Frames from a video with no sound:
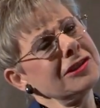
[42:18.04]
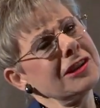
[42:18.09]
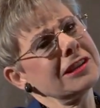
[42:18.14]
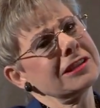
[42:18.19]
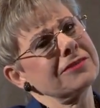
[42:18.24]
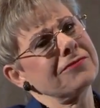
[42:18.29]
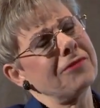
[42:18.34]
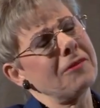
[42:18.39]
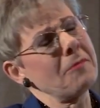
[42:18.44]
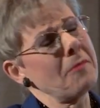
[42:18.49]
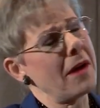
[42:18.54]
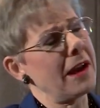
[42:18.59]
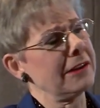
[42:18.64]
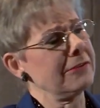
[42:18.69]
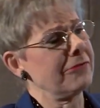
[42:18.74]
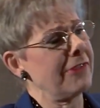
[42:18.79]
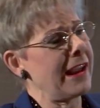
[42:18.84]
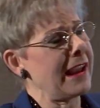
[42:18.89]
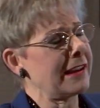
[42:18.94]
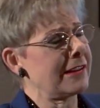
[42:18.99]
just for
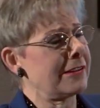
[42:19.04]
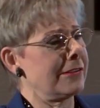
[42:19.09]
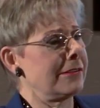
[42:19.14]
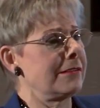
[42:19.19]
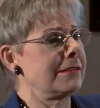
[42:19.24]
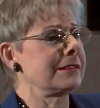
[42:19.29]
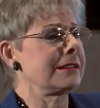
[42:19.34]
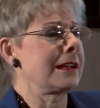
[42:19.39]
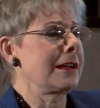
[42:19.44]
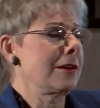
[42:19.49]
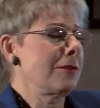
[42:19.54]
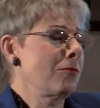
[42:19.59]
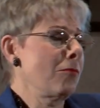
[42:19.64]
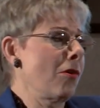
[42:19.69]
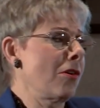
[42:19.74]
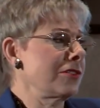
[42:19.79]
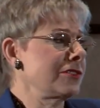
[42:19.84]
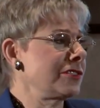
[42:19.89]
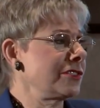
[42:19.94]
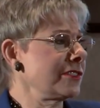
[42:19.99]
my record,
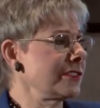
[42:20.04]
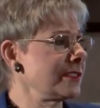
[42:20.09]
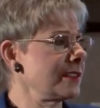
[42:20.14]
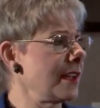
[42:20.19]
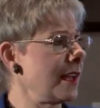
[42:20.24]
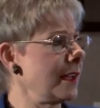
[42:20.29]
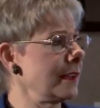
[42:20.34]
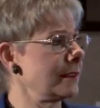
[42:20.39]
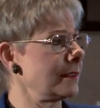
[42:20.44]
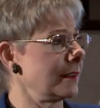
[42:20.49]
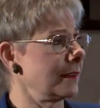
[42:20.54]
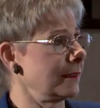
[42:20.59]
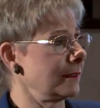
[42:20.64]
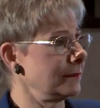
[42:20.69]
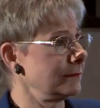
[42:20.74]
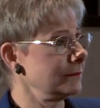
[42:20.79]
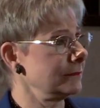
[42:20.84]
what's your title?